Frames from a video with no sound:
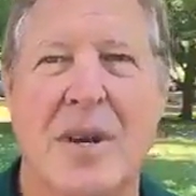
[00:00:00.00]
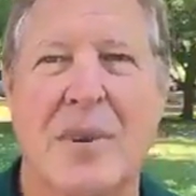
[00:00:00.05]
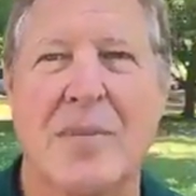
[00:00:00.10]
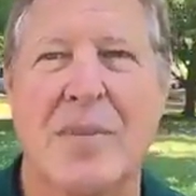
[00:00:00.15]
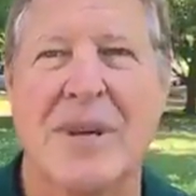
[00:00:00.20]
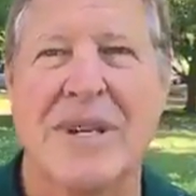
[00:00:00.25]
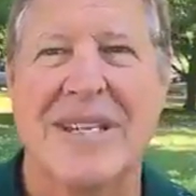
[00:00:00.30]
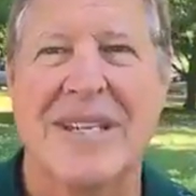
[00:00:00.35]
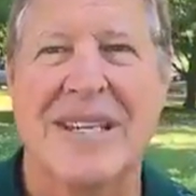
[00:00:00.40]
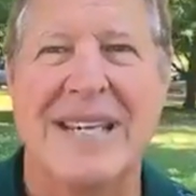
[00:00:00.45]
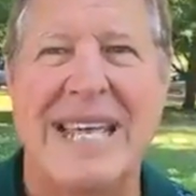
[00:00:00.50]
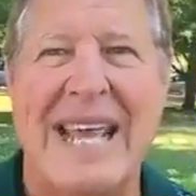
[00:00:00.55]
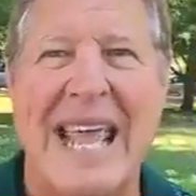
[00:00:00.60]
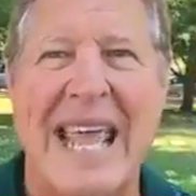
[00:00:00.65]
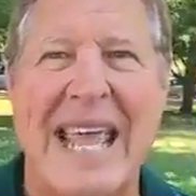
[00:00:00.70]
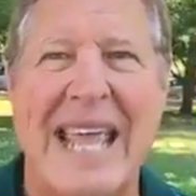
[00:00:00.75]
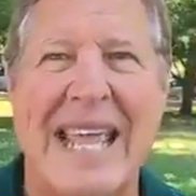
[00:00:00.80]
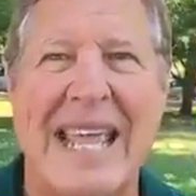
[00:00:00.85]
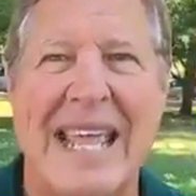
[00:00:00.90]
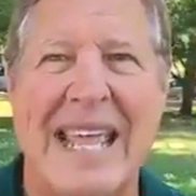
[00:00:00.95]
But
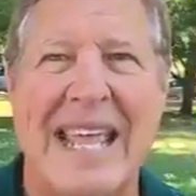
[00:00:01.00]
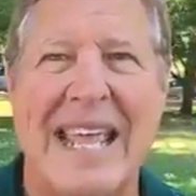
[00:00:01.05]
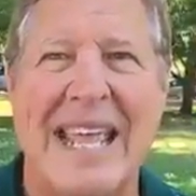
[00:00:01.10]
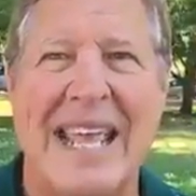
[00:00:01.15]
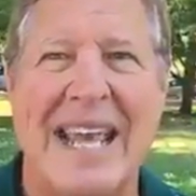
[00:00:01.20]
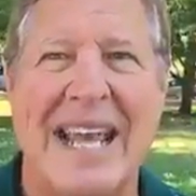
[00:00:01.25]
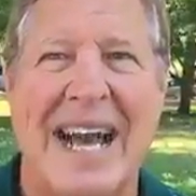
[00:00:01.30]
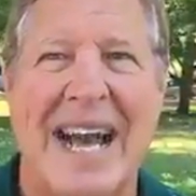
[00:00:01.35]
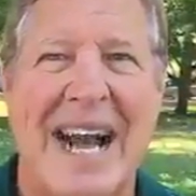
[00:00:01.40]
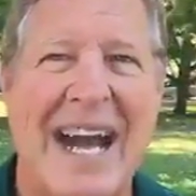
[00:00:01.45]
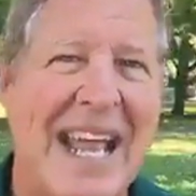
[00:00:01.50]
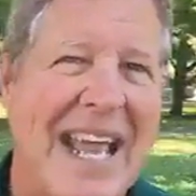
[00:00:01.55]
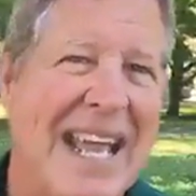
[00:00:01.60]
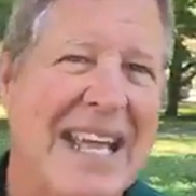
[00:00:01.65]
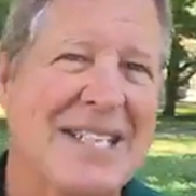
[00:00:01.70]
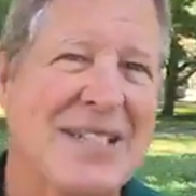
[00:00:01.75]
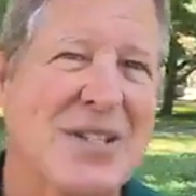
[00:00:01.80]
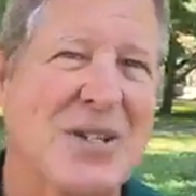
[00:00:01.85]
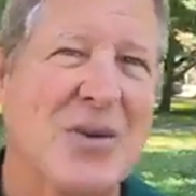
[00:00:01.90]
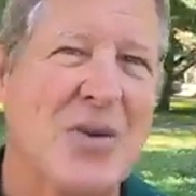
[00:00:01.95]
today, I
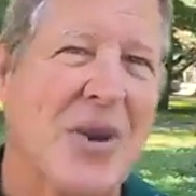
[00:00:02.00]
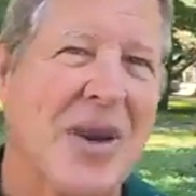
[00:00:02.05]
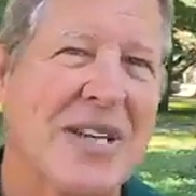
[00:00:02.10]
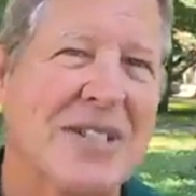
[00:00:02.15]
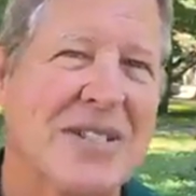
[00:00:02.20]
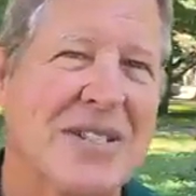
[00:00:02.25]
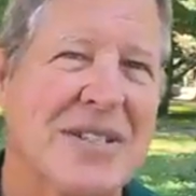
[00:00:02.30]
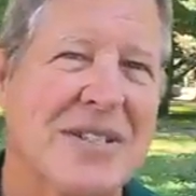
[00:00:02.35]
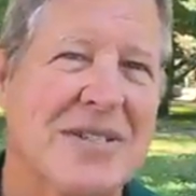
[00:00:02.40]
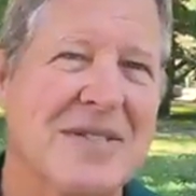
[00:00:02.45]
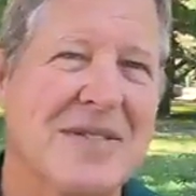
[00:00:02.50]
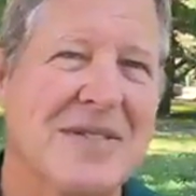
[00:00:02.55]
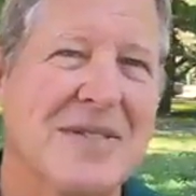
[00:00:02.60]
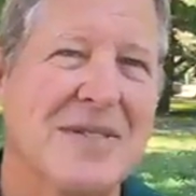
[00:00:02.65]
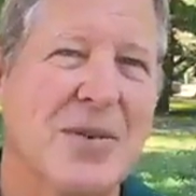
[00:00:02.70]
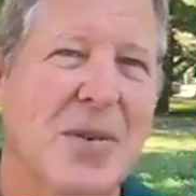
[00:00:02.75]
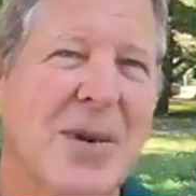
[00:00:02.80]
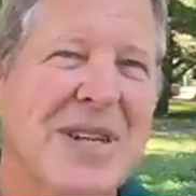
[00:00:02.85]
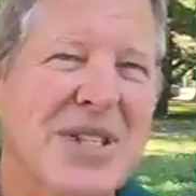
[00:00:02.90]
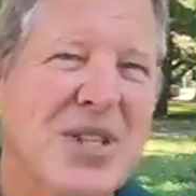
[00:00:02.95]
asked the question,
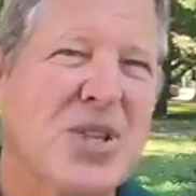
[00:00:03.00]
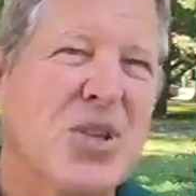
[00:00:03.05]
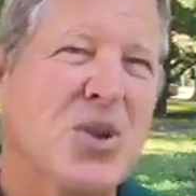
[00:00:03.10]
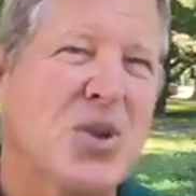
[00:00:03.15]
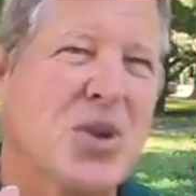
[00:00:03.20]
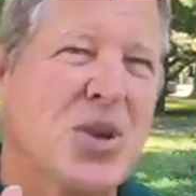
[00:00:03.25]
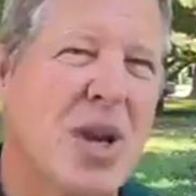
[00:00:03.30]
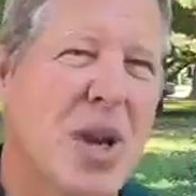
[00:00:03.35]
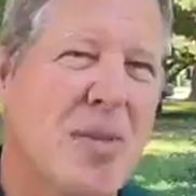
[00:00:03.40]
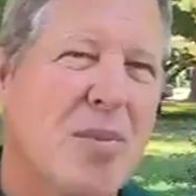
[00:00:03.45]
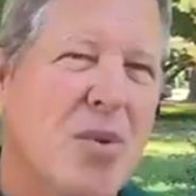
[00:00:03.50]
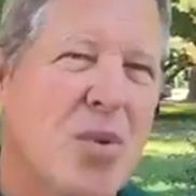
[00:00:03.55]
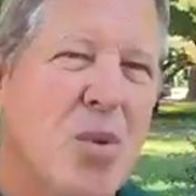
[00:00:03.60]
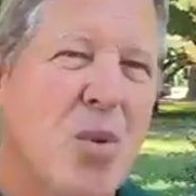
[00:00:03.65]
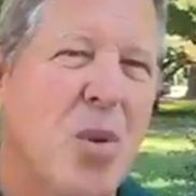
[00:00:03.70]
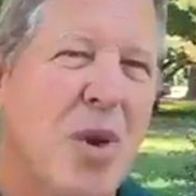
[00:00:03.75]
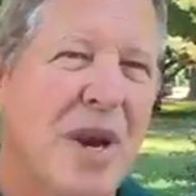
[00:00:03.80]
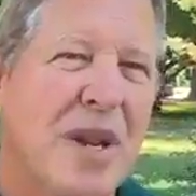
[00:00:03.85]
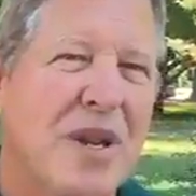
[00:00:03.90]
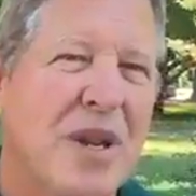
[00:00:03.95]
what's your number
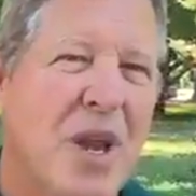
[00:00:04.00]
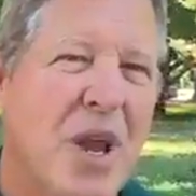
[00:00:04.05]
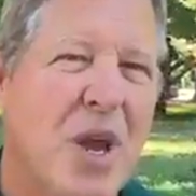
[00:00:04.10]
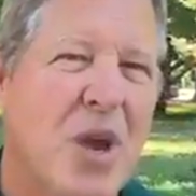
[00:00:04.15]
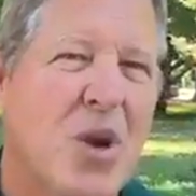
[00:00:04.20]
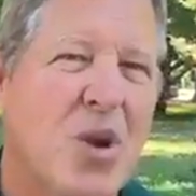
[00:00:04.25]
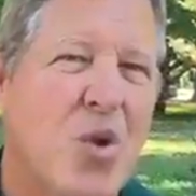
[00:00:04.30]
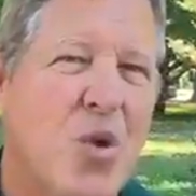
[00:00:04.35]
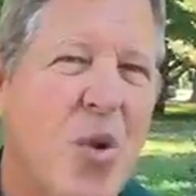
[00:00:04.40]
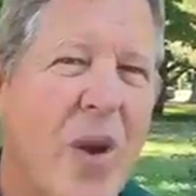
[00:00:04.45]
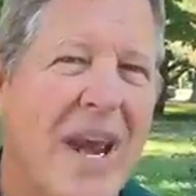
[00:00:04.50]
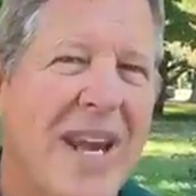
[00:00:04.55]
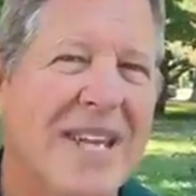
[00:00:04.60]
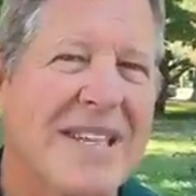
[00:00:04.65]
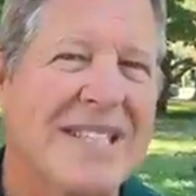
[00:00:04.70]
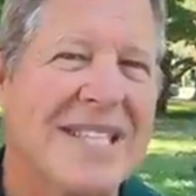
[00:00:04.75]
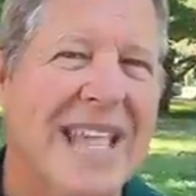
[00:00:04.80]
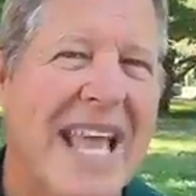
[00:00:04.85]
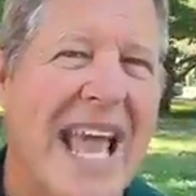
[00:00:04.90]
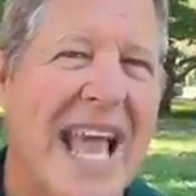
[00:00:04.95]
one
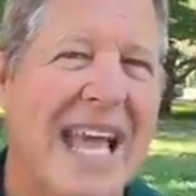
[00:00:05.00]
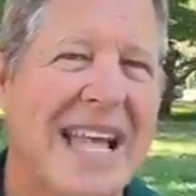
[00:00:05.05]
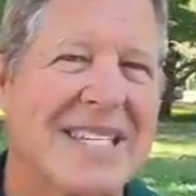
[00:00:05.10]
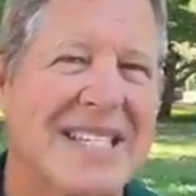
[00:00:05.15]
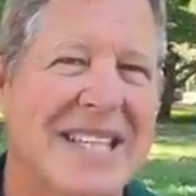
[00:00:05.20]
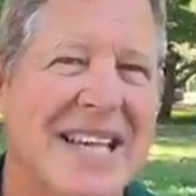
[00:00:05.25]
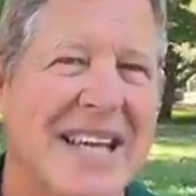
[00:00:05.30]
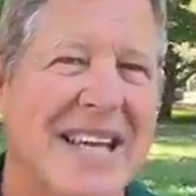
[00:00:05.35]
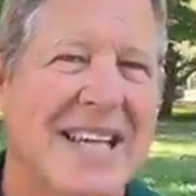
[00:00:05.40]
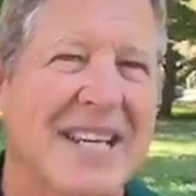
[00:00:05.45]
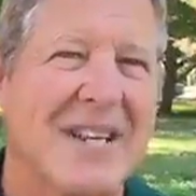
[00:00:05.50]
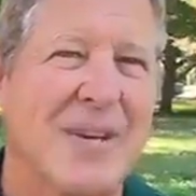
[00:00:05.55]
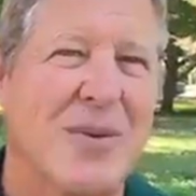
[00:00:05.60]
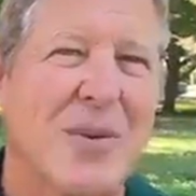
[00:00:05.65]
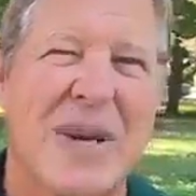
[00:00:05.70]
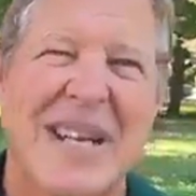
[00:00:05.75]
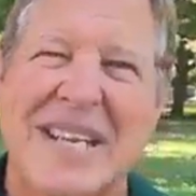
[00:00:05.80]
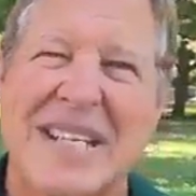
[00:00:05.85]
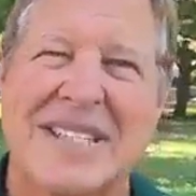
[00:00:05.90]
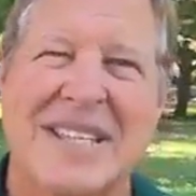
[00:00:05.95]
greatest asset?
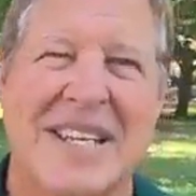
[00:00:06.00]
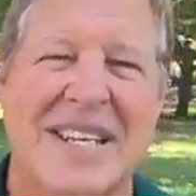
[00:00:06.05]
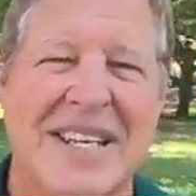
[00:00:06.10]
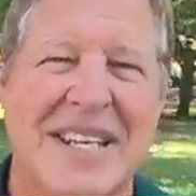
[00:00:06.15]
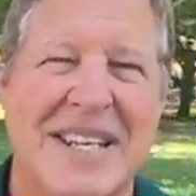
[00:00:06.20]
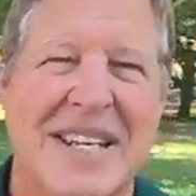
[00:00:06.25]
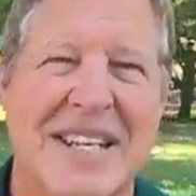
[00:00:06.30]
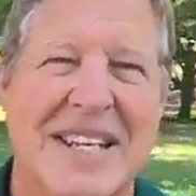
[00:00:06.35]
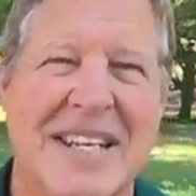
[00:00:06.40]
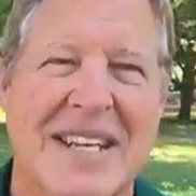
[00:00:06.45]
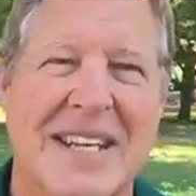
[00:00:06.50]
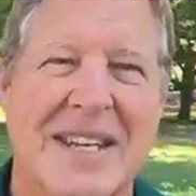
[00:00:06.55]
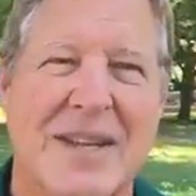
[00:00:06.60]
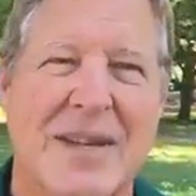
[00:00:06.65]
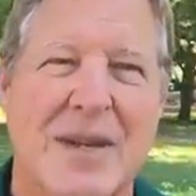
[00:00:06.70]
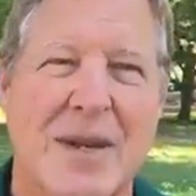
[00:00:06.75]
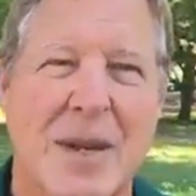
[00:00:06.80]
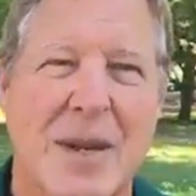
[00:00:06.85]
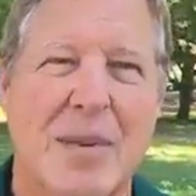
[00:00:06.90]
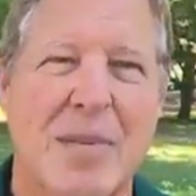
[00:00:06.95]
What is it?
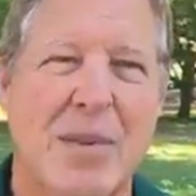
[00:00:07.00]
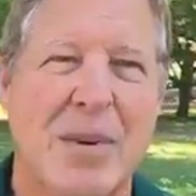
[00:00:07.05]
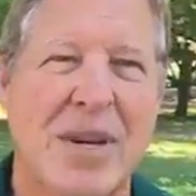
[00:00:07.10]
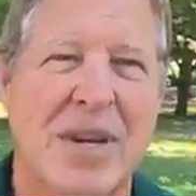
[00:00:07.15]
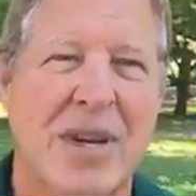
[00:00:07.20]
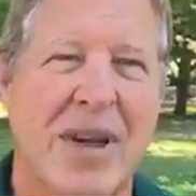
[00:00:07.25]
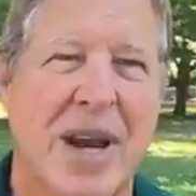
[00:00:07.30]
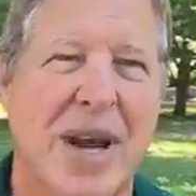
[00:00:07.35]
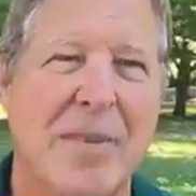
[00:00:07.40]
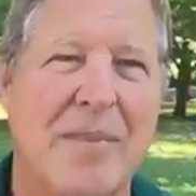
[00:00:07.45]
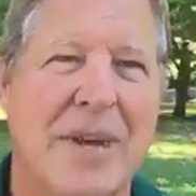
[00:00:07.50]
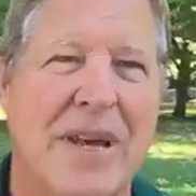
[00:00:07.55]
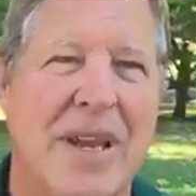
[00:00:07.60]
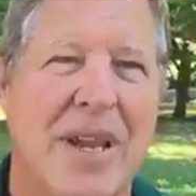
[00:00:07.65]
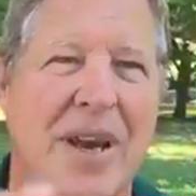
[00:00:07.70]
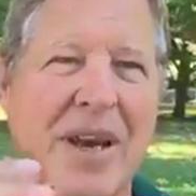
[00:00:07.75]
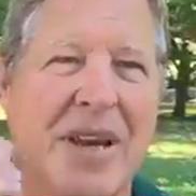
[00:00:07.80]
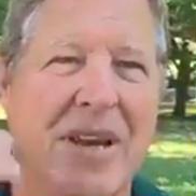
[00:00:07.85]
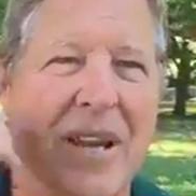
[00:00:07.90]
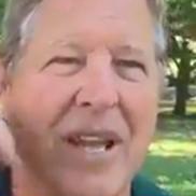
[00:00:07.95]
Put a comment
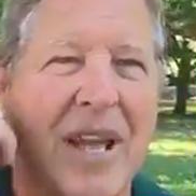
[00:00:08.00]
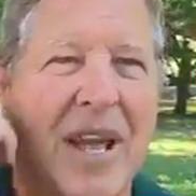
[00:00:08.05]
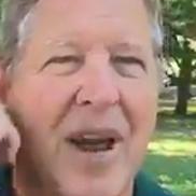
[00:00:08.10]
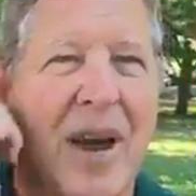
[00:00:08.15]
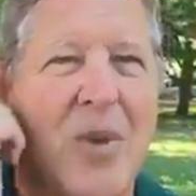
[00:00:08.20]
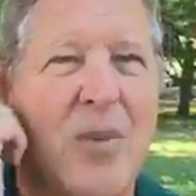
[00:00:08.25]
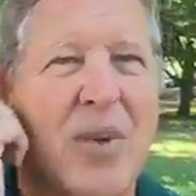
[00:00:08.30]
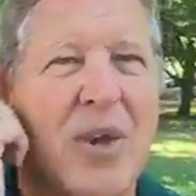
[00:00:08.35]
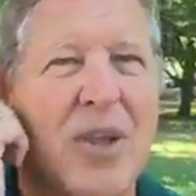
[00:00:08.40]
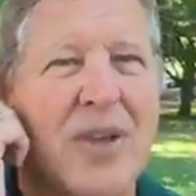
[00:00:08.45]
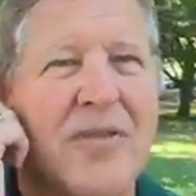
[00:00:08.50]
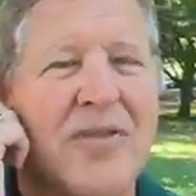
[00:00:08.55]
on what you